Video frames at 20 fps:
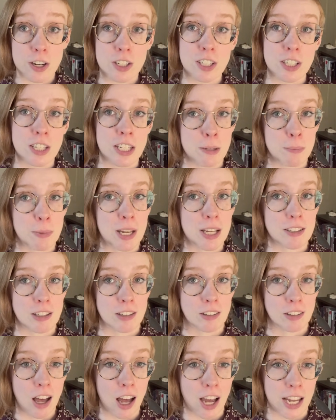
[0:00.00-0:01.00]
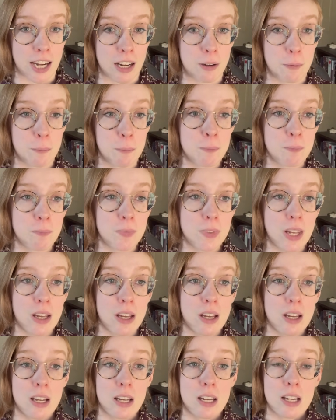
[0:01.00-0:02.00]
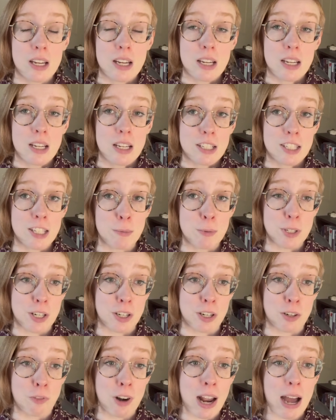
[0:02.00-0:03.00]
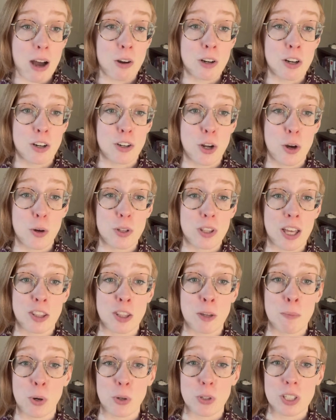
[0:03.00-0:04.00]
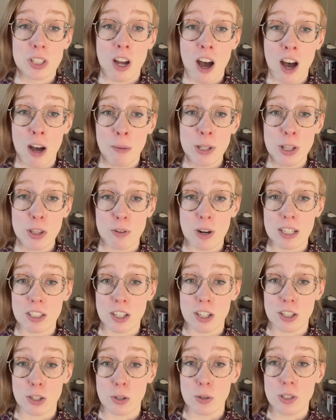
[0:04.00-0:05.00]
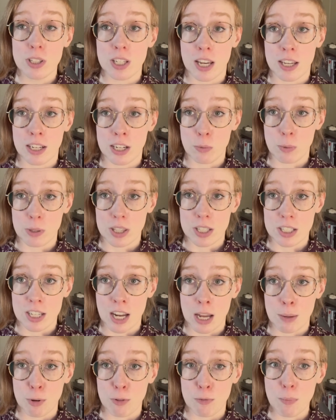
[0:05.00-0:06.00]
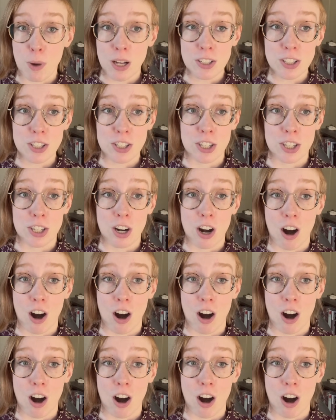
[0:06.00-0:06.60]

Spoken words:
to keep kids in line. Simpson and Roald note that the most common threats associated with this type of monster